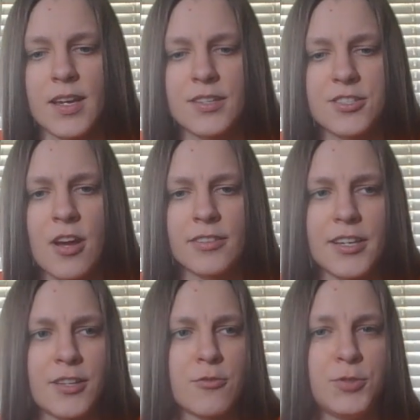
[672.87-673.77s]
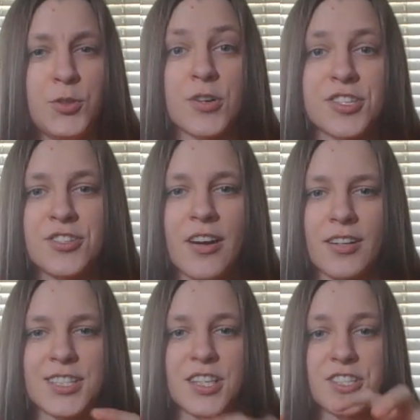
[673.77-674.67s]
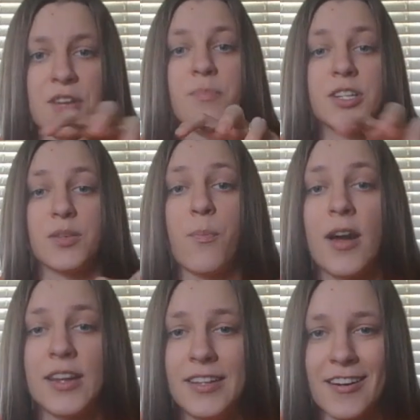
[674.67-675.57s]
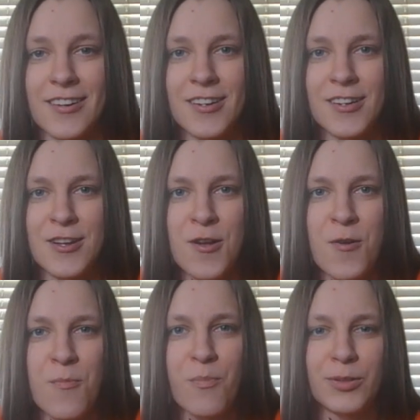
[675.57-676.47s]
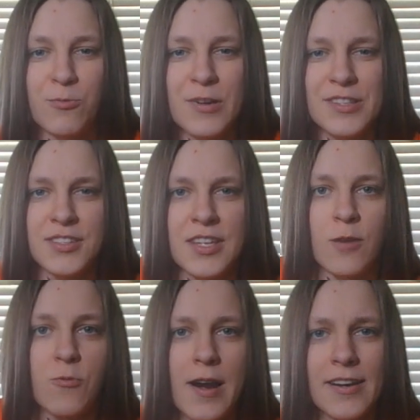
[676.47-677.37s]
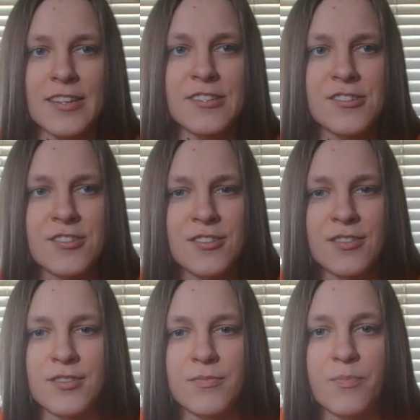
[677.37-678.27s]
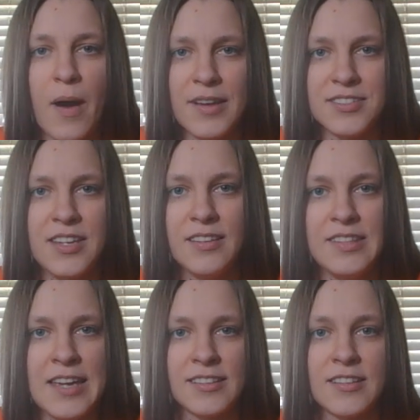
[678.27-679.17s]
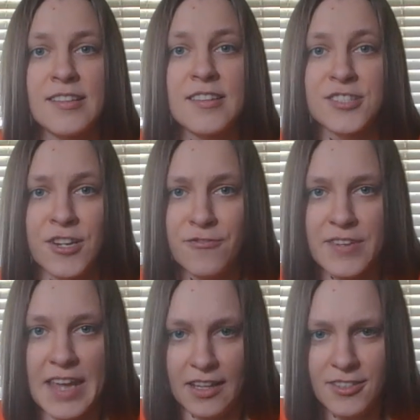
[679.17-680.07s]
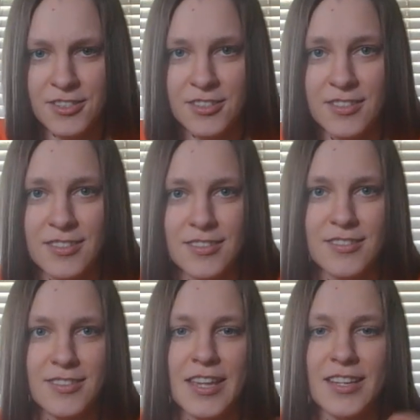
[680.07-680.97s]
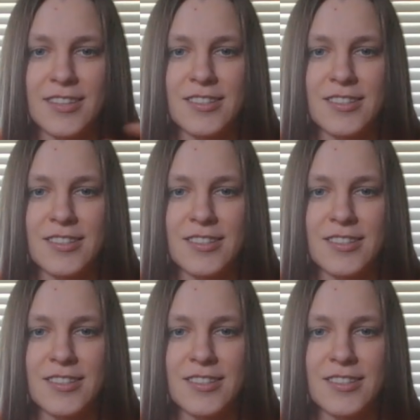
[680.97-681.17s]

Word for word: it's not like, you know, you are stuck as a body there. But once the awareness buys the idea that it is something else, like,